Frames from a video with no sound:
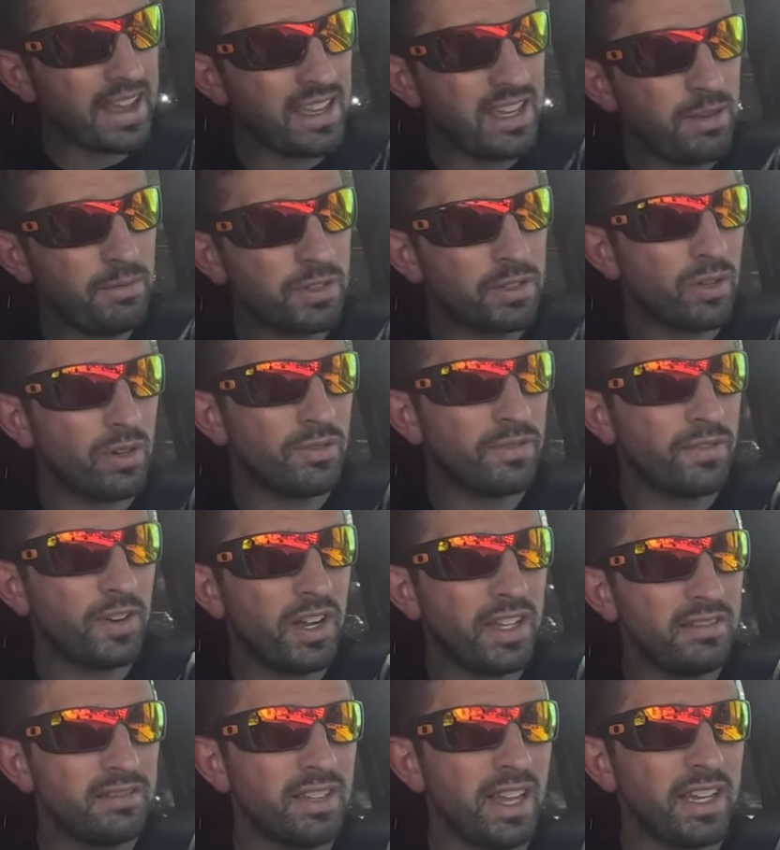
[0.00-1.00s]
I keep
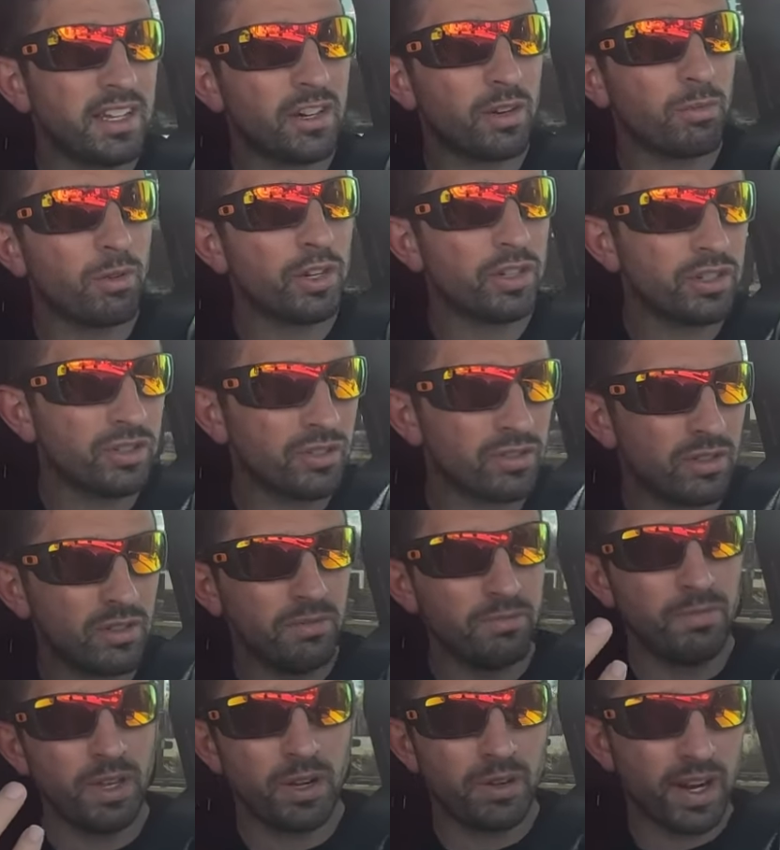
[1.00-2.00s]
storefront and
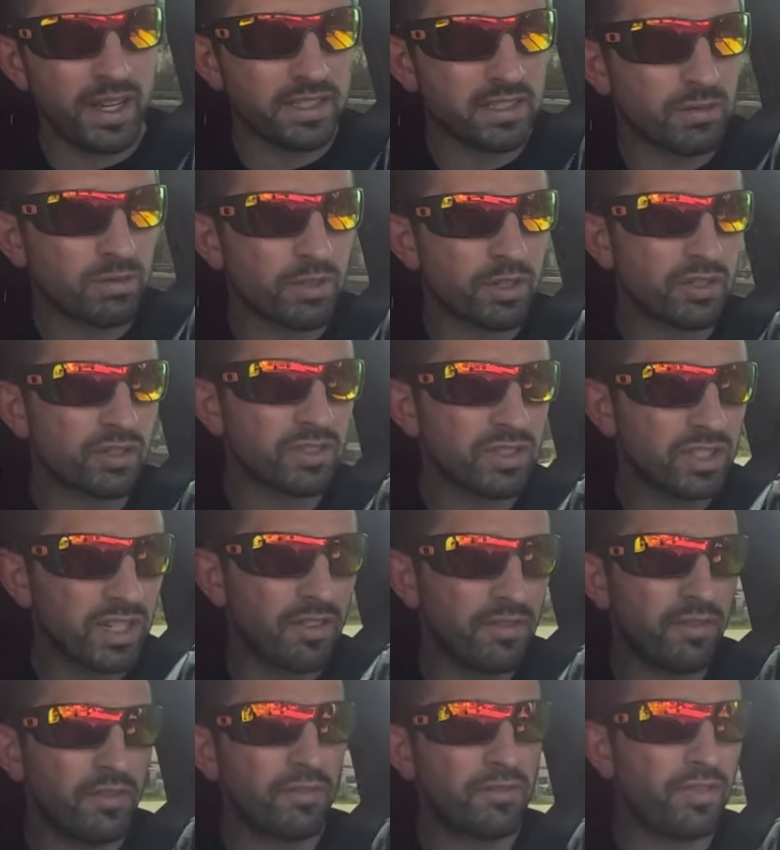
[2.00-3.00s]
commercial, mid-rise commercial
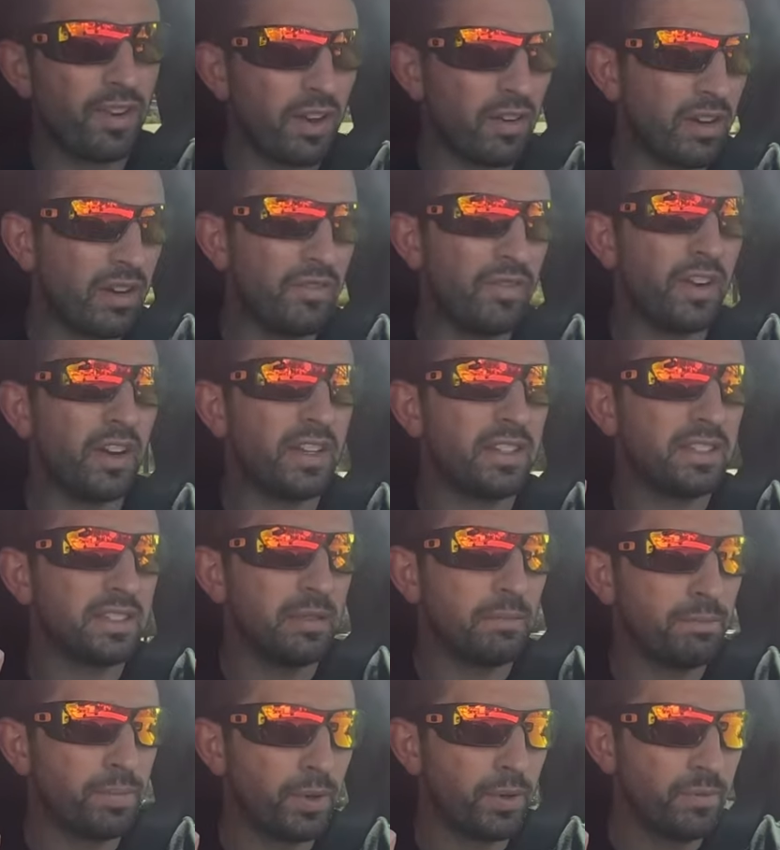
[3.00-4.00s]
stuff very, very
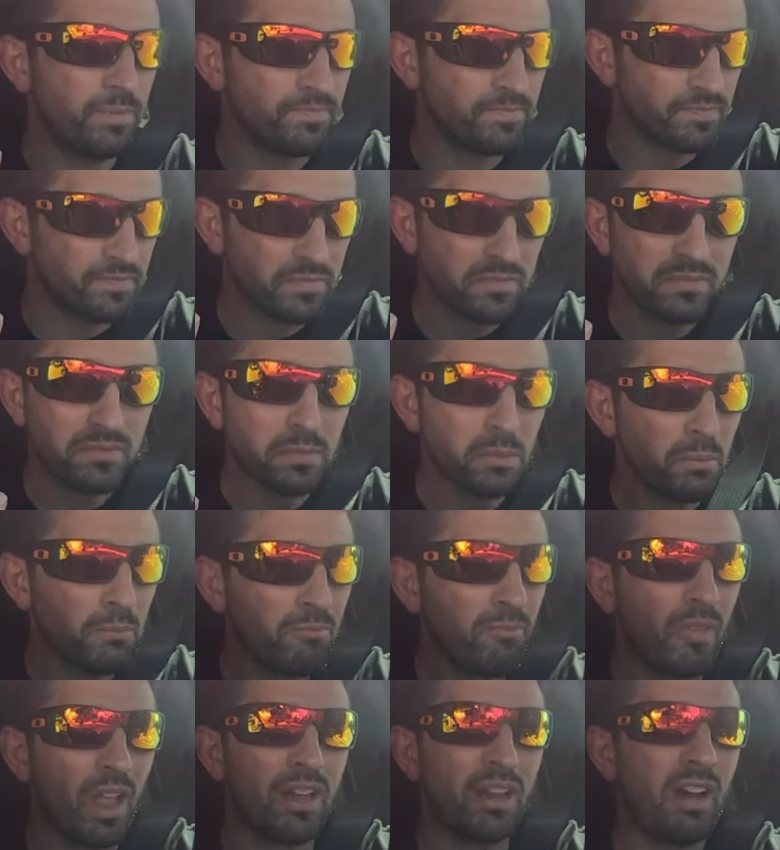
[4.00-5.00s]
simple
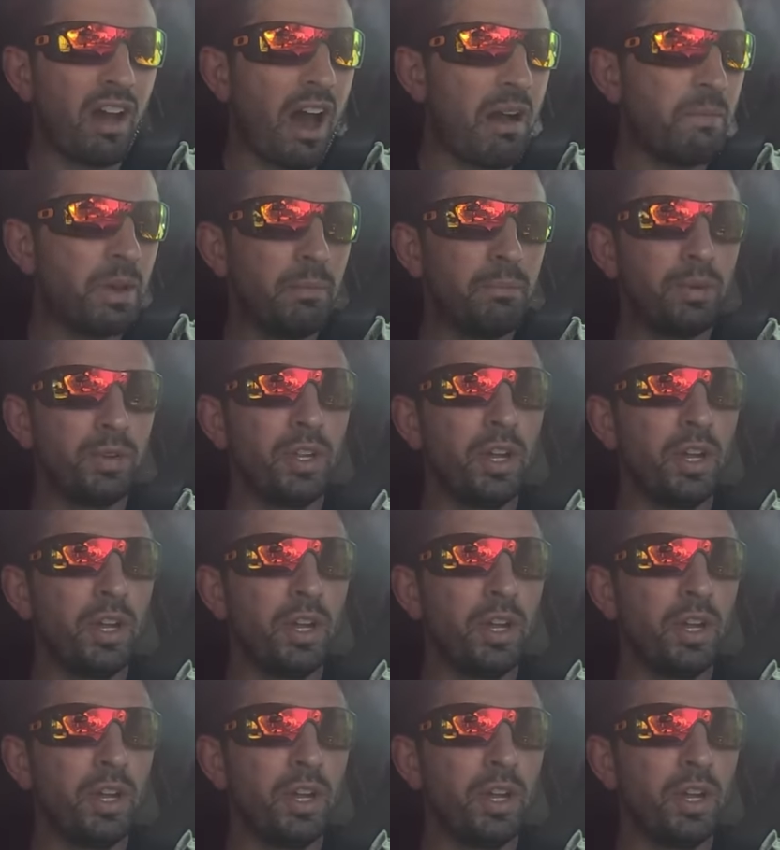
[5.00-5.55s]
comment